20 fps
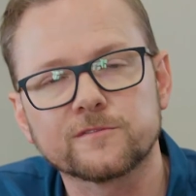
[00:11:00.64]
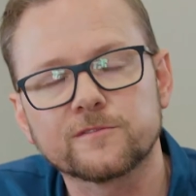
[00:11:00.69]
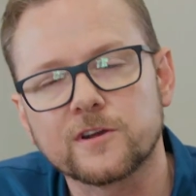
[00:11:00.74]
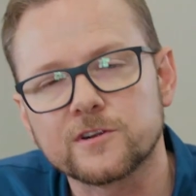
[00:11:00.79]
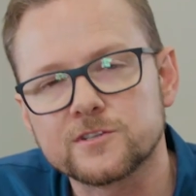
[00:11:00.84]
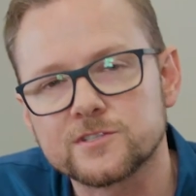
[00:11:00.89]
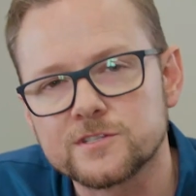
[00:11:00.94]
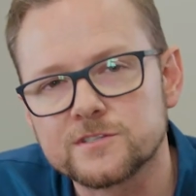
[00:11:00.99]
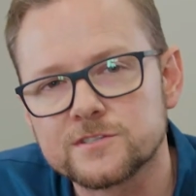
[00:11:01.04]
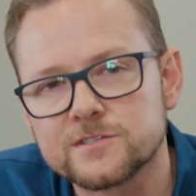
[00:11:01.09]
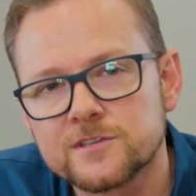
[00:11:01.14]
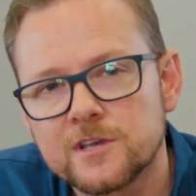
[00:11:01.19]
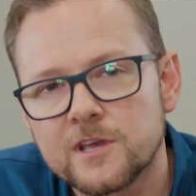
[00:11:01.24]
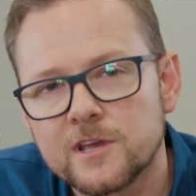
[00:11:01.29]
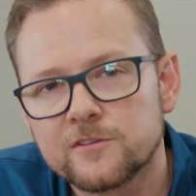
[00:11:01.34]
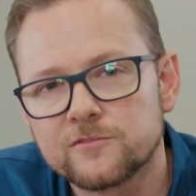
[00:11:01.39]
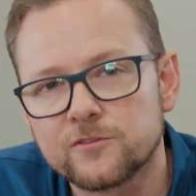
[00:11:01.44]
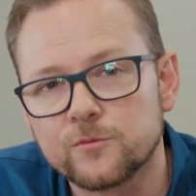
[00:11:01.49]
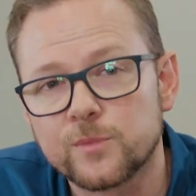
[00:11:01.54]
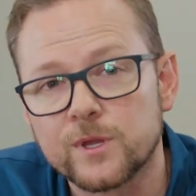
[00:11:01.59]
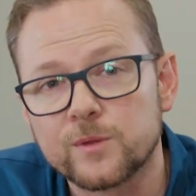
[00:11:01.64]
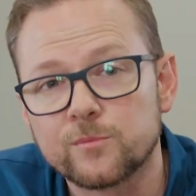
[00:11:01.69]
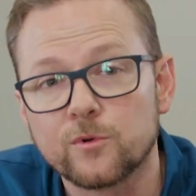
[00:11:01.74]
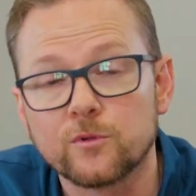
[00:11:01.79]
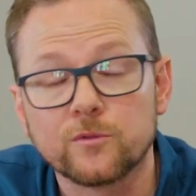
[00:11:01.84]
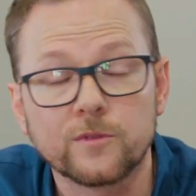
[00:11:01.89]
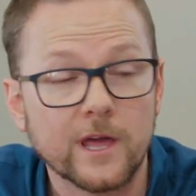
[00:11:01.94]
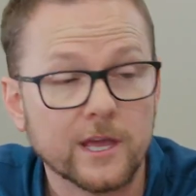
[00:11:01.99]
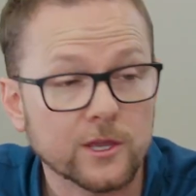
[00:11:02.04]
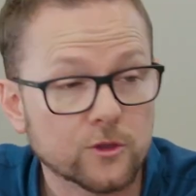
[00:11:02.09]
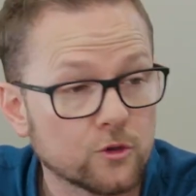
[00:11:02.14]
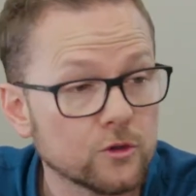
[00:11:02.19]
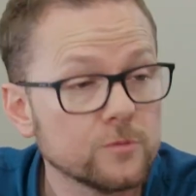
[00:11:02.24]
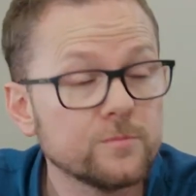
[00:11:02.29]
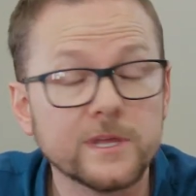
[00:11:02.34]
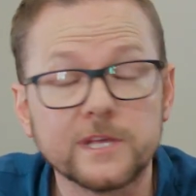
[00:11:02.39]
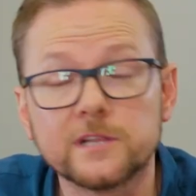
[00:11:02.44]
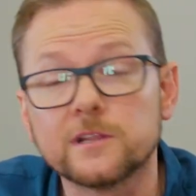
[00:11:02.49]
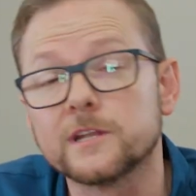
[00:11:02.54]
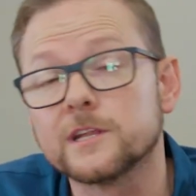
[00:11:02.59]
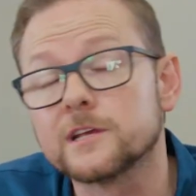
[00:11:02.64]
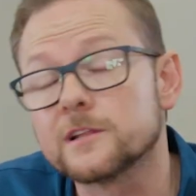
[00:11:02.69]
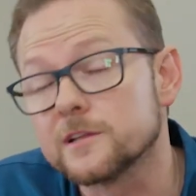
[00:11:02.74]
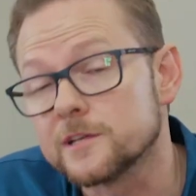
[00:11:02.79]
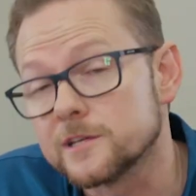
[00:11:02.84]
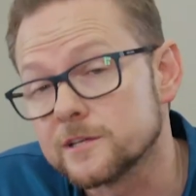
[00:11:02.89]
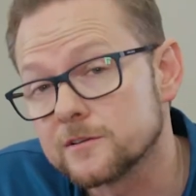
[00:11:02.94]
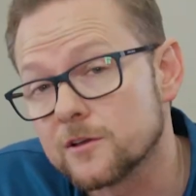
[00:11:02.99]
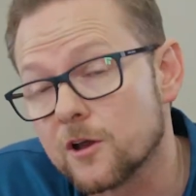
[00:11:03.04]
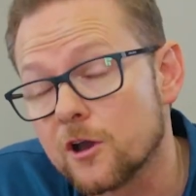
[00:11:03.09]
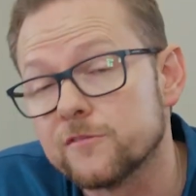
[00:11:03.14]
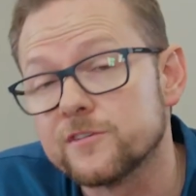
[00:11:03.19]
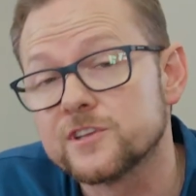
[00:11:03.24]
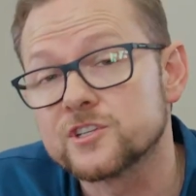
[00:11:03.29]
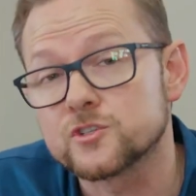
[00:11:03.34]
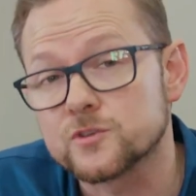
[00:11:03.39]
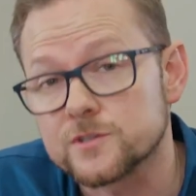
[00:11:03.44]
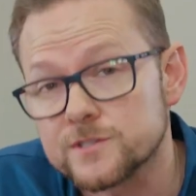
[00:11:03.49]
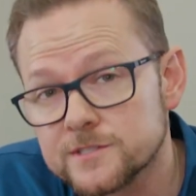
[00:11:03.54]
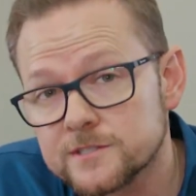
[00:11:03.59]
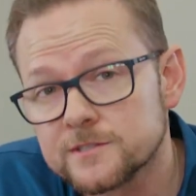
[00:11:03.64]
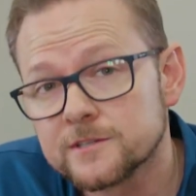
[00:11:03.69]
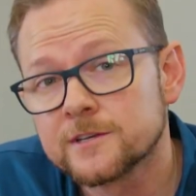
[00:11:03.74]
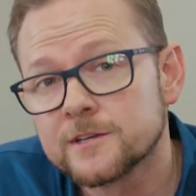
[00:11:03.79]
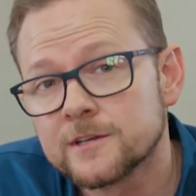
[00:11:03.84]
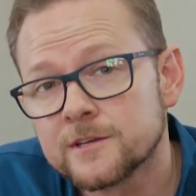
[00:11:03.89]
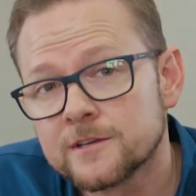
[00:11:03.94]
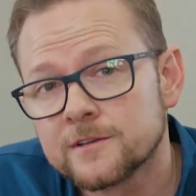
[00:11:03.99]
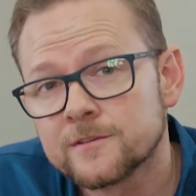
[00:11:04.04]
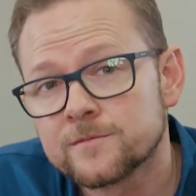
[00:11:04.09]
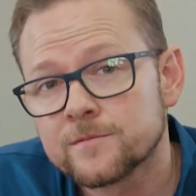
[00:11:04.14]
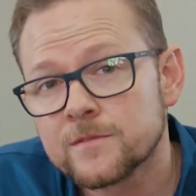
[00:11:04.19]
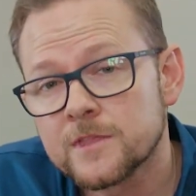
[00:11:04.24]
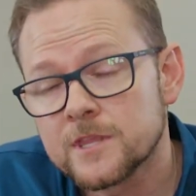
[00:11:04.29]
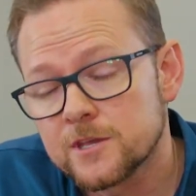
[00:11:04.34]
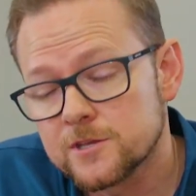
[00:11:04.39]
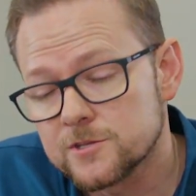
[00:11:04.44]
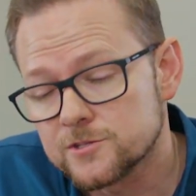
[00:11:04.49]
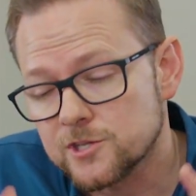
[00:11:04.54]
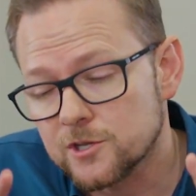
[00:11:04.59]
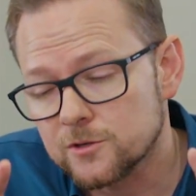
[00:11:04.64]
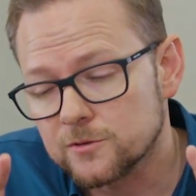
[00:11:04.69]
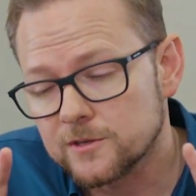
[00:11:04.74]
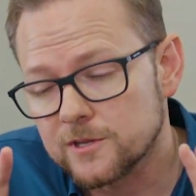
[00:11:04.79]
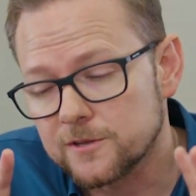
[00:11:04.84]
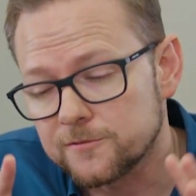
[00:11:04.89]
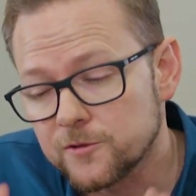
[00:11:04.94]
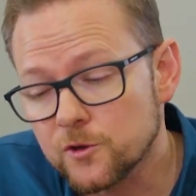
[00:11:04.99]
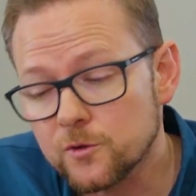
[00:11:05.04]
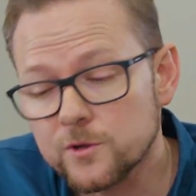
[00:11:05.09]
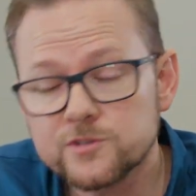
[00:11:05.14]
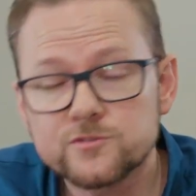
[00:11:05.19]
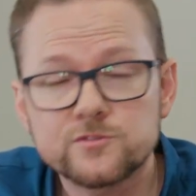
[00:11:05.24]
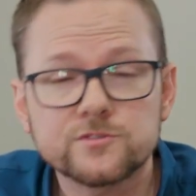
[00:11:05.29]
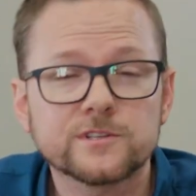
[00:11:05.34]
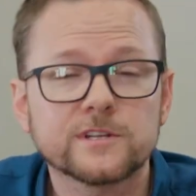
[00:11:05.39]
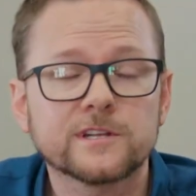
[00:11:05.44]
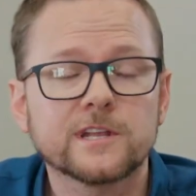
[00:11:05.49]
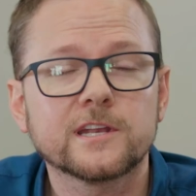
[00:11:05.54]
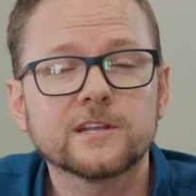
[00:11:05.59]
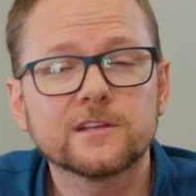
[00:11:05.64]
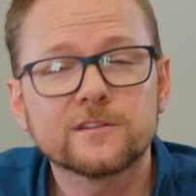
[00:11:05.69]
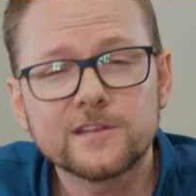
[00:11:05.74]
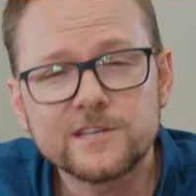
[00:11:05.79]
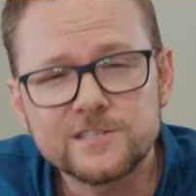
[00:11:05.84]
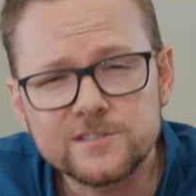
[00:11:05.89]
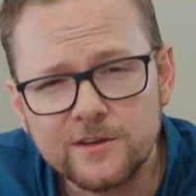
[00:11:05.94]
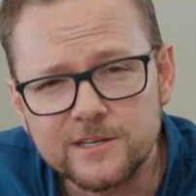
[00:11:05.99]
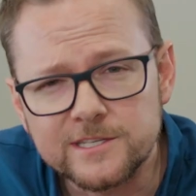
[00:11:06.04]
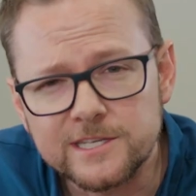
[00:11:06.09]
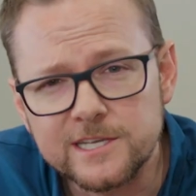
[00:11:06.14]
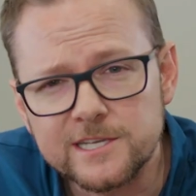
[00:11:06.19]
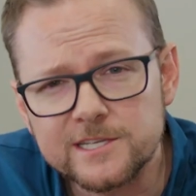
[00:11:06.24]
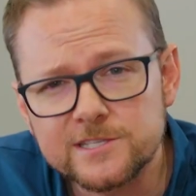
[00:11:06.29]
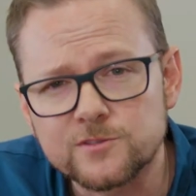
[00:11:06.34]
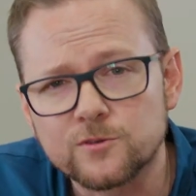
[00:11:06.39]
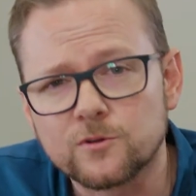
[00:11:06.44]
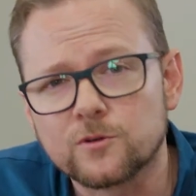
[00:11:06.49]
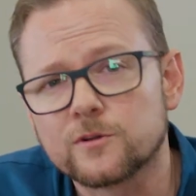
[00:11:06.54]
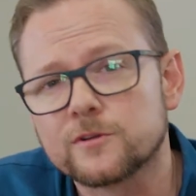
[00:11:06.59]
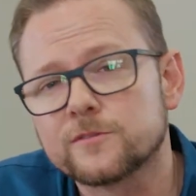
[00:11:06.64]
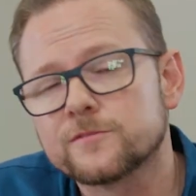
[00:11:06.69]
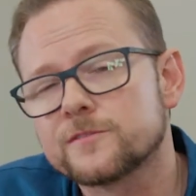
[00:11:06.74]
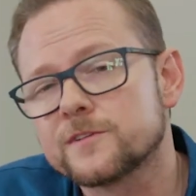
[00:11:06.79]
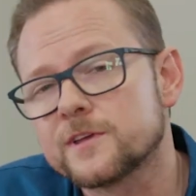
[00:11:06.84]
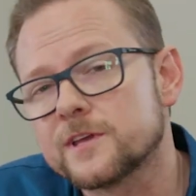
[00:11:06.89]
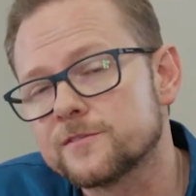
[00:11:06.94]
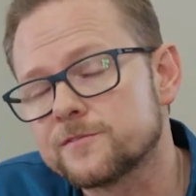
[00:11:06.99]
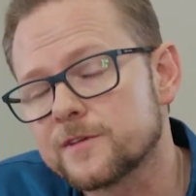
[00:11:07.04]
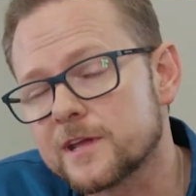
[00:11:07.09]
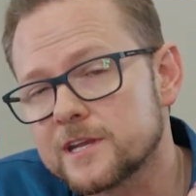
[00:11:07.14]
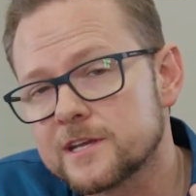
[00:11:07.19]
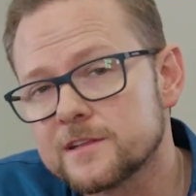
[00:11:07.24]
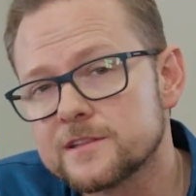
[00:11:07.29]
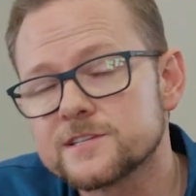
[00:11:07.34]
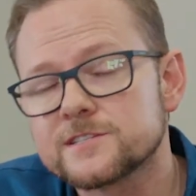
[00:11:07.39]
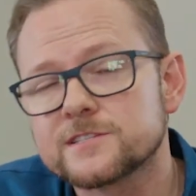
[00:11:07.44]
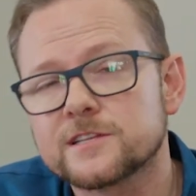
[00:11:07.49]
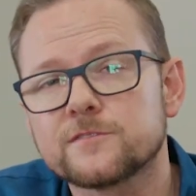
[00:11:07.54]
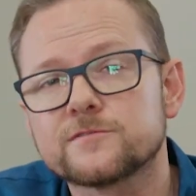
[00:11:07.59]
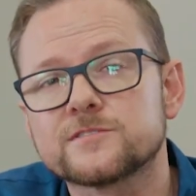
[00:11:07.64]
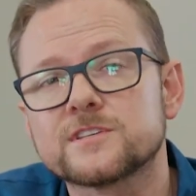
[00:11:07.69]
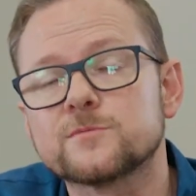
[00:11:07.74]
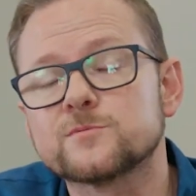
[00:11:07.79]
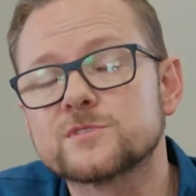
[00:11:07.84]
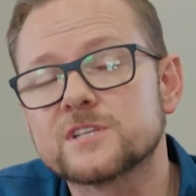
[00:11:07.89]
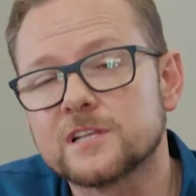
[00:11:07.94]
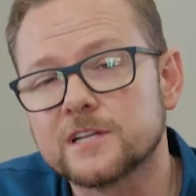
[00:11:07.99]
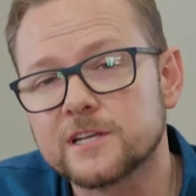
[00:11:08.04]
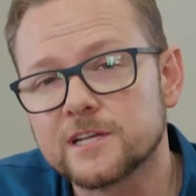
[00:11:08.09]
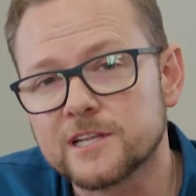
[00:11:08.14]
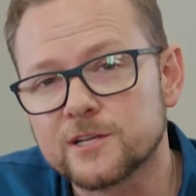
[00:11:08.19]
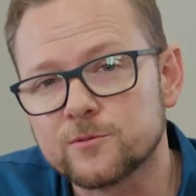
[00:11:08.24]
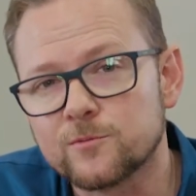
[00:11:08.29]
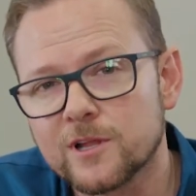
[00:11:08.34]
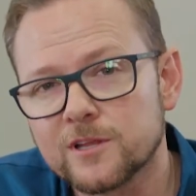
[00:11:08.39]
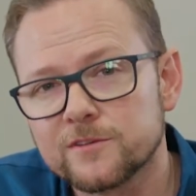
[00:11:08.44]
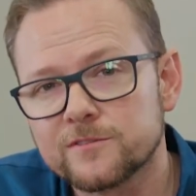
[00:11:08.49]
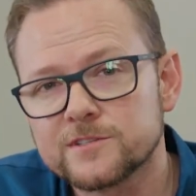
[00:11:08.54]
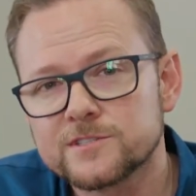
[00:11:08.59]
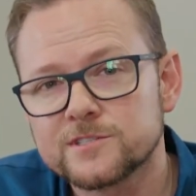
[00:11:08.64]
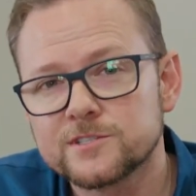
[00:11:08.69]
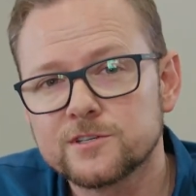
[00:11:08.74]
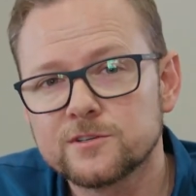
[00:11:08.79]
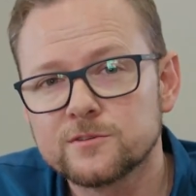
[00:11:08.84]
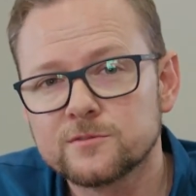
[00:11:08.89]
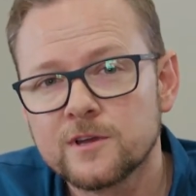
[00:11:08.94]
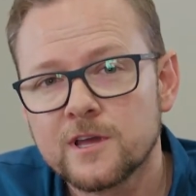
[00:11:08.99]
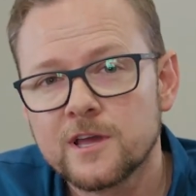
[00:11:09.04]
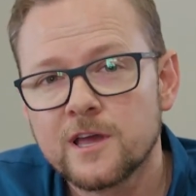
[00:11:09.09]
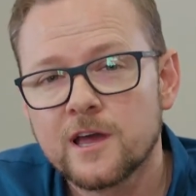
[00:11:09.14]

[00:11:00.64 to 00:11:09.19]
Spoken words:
functions for people that could be clinically of interest. So if you're interested in any of these ideas, or if any of this stuff seems clinically relevant to you,